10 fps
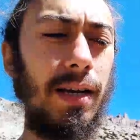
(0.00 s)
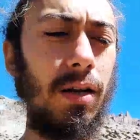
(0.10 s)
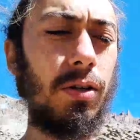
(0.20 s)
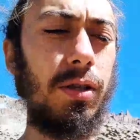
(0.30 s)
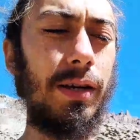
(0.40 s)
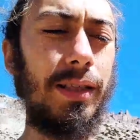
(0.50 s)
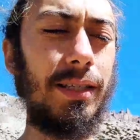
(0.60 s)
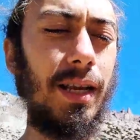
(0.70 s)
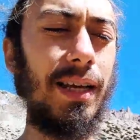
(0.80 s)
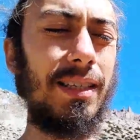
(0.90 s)
it looks like this
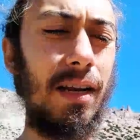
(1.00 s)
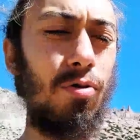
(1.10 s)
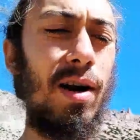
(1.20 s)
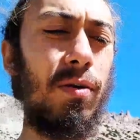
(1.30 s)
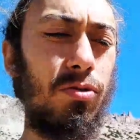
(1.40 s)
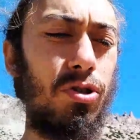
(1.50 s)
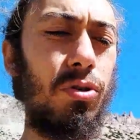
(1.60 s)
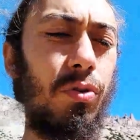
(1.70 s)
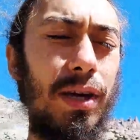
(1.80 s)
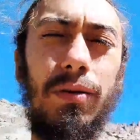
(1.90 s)
lake is at around
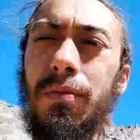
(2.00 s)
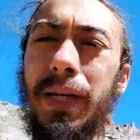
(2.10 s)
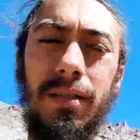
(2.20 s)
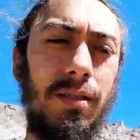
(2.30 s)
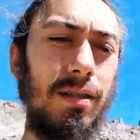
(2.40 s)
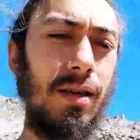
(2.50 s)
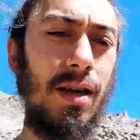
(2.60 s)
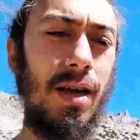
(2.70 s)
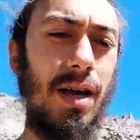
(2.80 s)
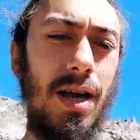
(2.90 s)
2,000 meters
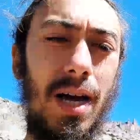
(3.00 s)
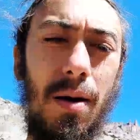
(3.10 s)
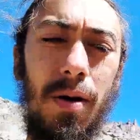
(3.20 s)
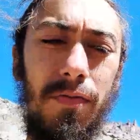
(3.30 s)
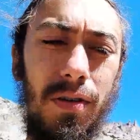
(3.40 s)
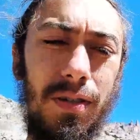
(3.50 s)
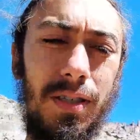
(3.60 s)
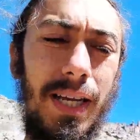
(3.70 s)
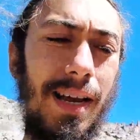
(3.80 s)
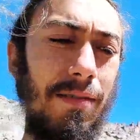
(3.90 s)
above
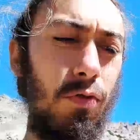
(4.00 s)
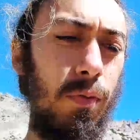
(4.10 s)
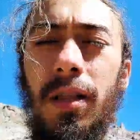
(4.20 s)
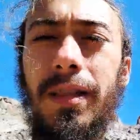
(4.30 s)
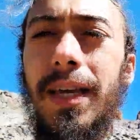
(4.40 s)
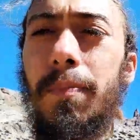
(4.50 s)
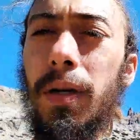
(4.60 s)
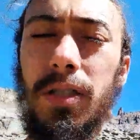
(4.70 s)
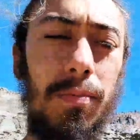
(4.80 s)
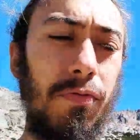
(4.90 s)
sea level. The
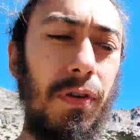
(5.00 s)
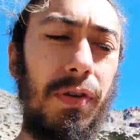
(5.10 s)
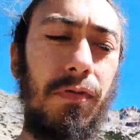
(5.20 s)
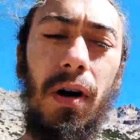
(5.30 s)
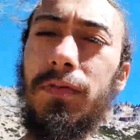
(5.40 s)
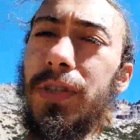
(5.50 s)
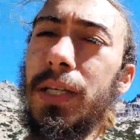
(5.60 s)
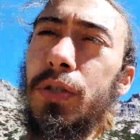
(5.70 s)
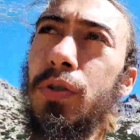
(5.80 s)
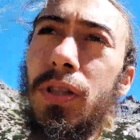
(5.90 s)
bus number 55
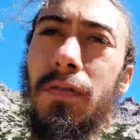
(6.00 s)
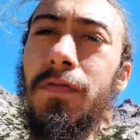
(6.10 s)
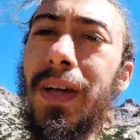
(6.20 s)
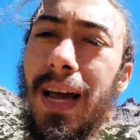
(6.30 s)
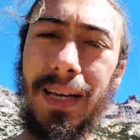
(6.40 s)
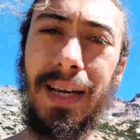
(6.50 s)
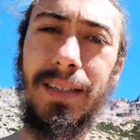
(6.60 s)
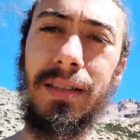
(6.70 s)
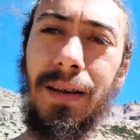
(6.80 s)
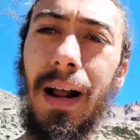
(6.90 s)
takes you to the Villa
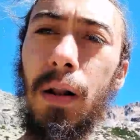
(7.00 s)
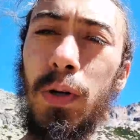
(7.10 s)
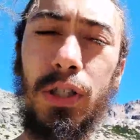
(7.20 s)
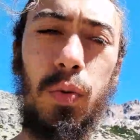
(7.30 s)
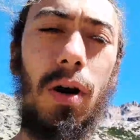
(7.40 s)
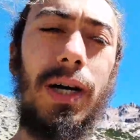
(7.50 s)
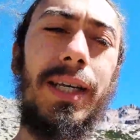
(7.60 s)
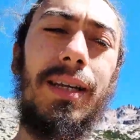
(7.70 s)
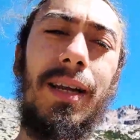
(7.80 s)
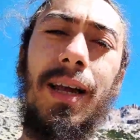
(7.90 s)
Catedral, which is what I
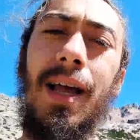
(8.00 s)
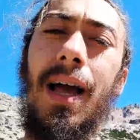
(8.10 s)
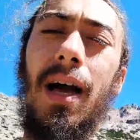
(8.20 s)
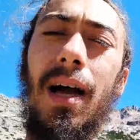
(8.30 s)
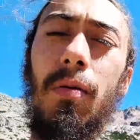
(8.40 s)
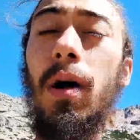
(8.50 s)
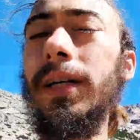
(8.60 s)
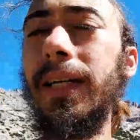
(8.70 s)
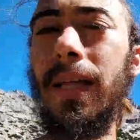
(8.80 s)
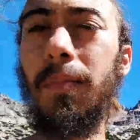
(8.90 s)
did. Well, I
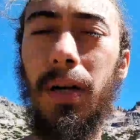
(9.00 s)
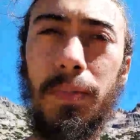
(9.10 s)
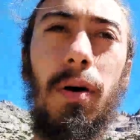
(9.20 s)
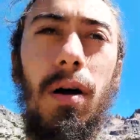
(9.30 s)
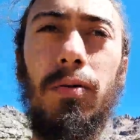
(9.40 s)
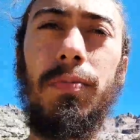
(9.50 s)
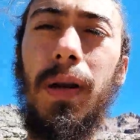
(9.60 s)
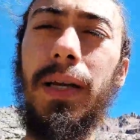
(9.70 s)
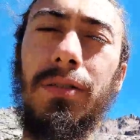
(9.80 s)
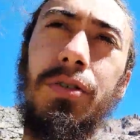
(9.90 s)
didn't get the bus, but I was
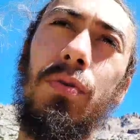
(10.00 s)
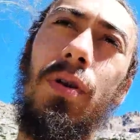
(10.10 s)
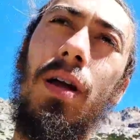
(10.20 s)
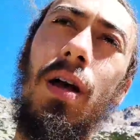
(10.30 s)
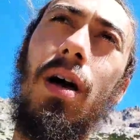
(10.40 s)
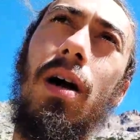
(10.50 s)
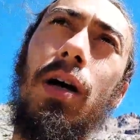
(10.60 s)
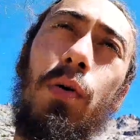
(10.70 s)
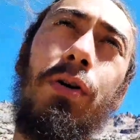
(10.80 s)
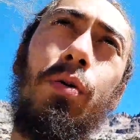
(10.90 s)
planning to. I
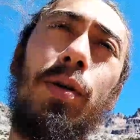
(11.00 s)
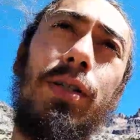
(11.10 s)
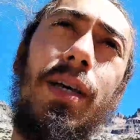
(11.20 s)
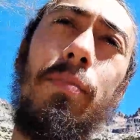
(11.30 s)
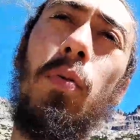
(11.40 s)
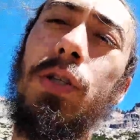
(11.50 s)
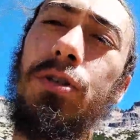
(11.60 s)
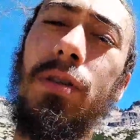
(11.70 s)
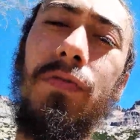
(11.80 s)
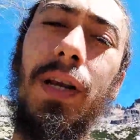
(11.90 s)
got an Uber instead. But once you're
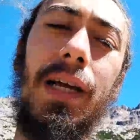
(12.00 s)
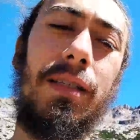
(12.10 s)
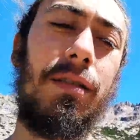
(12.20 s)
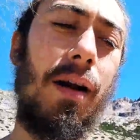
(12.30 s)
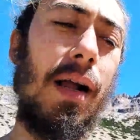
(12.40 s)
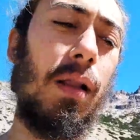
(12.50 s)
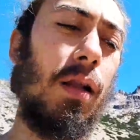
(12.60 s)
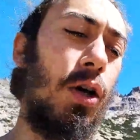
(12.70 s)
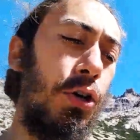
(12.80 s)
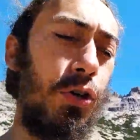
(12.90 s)
at the Villa Catedral,
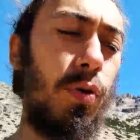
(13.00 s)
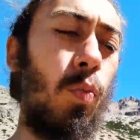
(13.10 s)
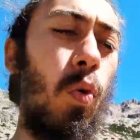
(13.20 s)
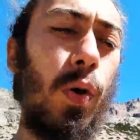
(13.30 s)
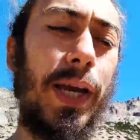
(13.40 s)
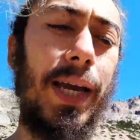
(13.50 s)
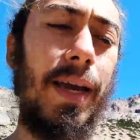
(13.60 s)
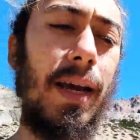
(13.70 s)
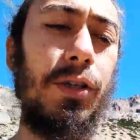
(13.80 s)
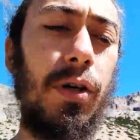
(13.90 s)
you can walk here,
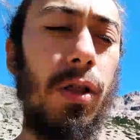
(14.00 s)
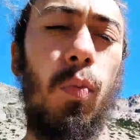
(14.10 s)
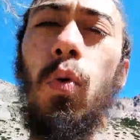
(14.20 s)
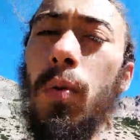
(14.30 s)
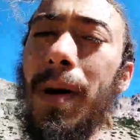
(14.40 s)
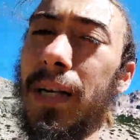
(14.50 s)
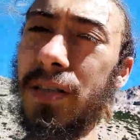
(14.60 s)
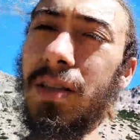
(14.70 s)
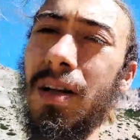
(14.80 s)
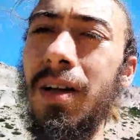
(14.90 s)
and you can either walk back to
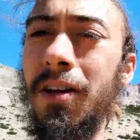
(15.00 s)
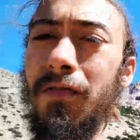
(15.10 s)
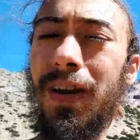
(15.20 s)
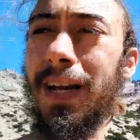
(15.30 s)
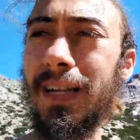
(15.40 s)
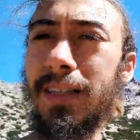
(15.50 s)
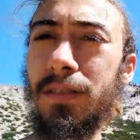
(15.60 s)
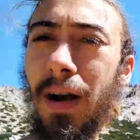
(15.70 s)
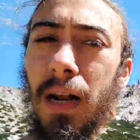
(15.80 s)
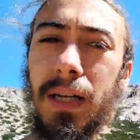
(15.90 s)
the Villa
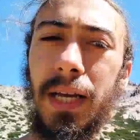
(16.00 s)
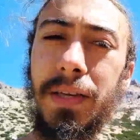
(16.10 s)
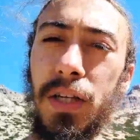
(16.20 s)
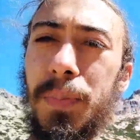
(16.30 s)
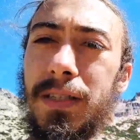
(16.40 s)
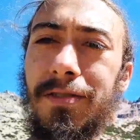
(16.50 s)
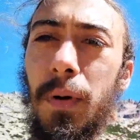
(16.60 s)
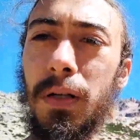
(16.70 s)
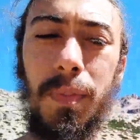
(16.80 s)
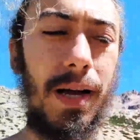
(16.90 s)
Catedral and get the expensive
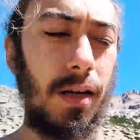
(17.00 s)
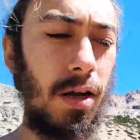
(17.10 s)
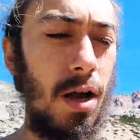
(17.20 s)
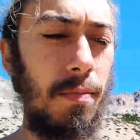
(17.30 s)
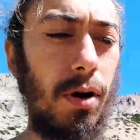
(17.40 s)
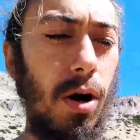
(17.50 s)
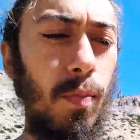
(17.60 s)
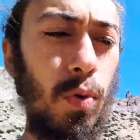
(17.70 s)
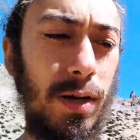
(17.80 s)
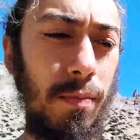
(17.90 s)
bus back, but I'm
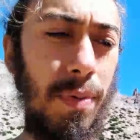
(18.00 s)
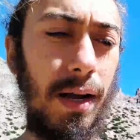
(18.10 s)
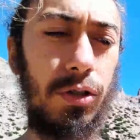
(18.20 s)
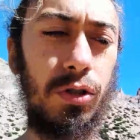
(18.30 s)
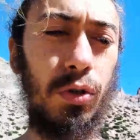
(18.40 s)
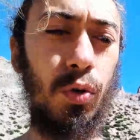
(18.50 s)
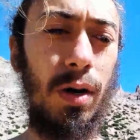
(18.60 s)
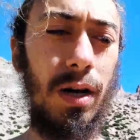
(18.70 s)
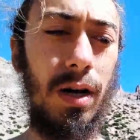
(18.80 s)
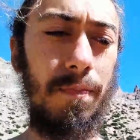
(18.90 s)
walking back to
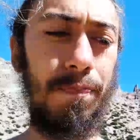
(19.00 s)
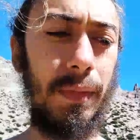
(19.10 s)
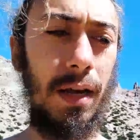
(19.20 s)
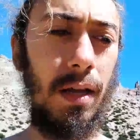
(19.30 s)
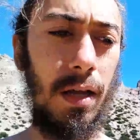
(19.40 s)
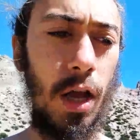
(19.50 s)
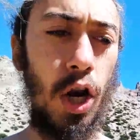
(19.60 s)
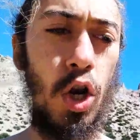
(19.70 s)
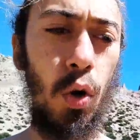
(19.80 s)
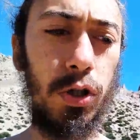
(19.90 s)

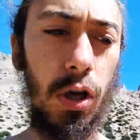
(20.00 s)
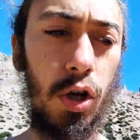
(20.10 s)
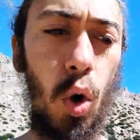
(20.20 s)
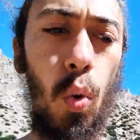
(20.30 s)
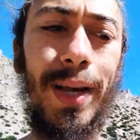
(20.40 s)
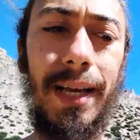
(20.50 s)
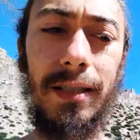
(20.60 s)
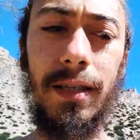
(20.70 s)
Los Cohuillas,